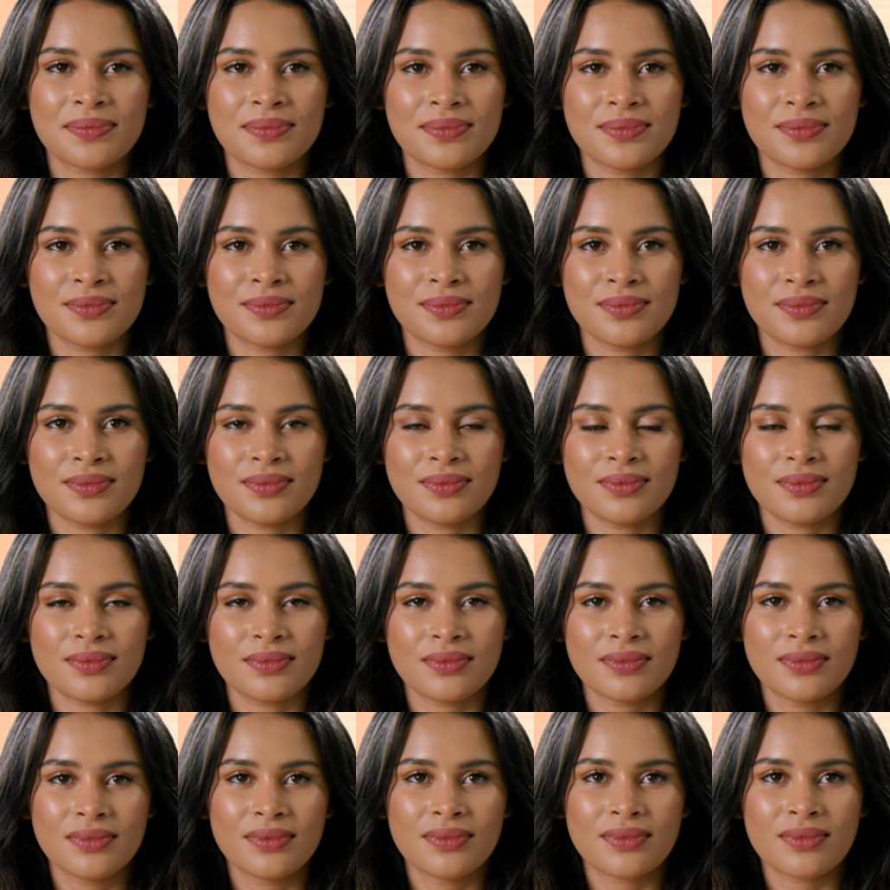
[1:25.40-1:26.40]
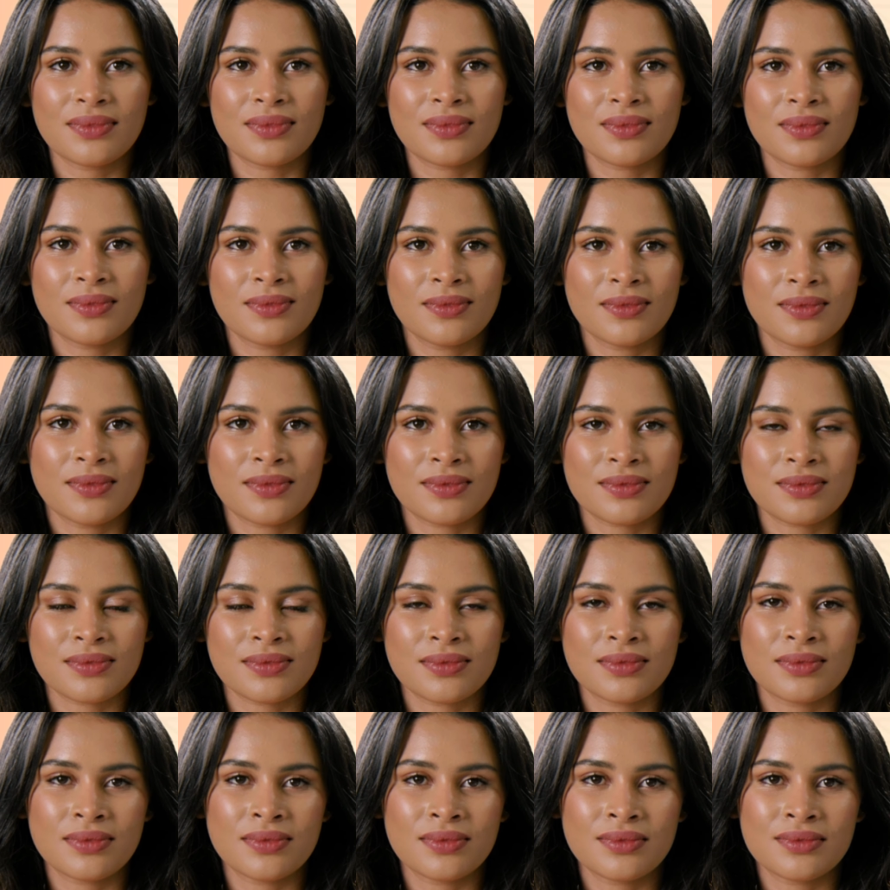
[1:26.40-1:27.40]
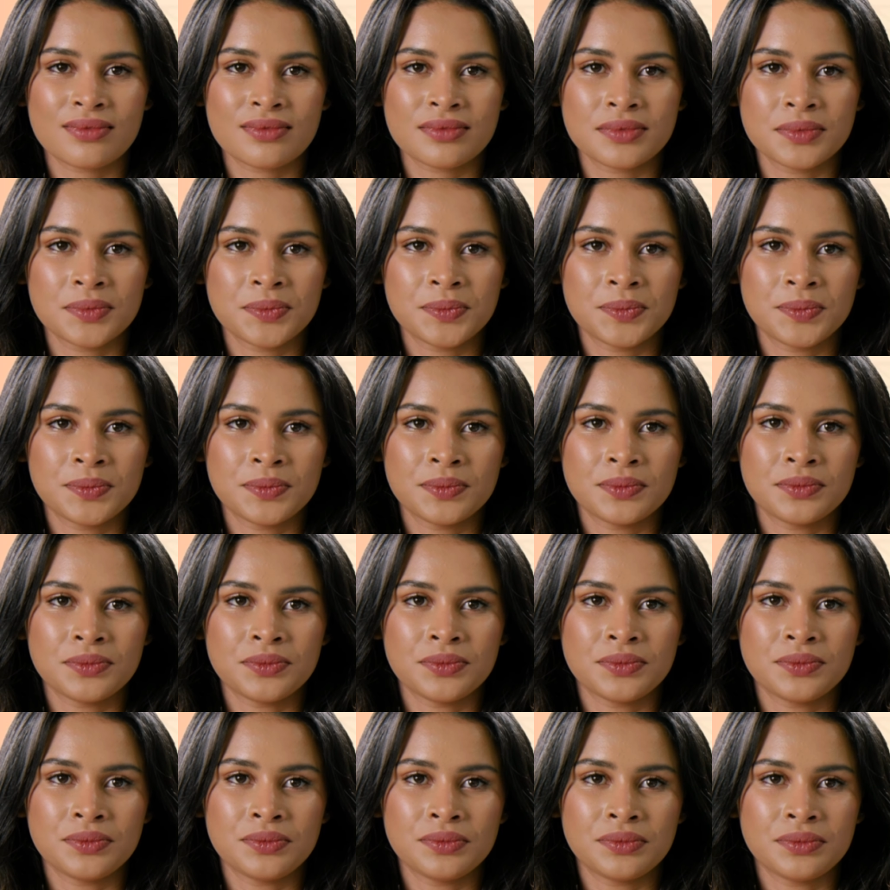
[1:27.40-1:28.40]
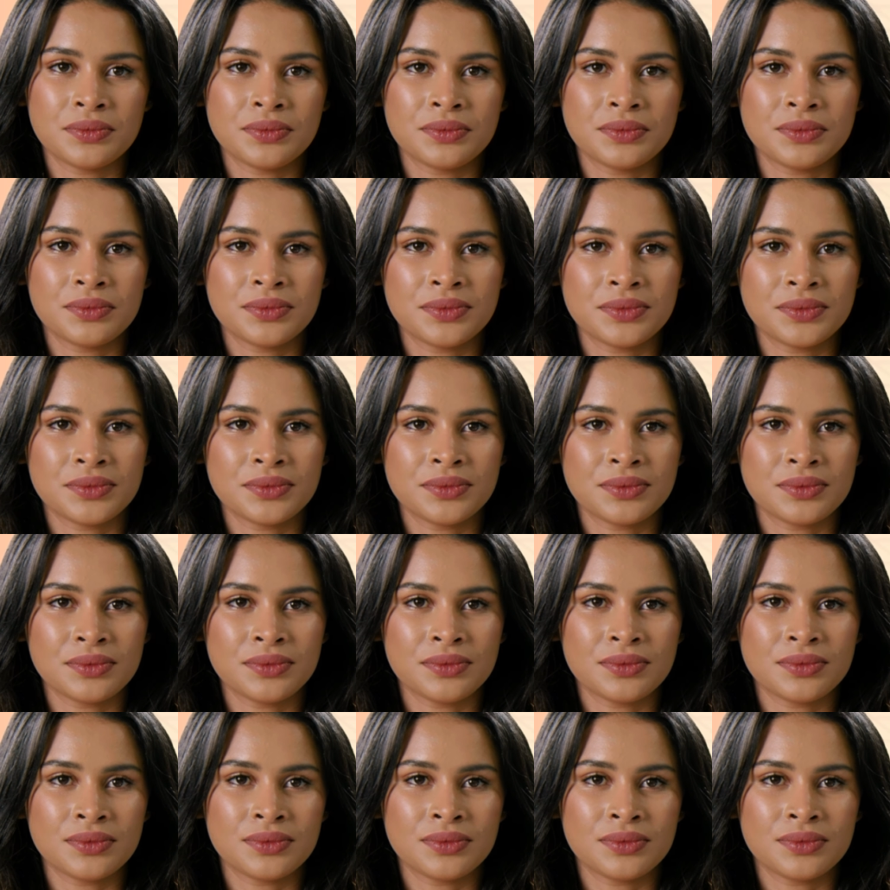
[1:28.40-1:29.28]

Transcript: (silent)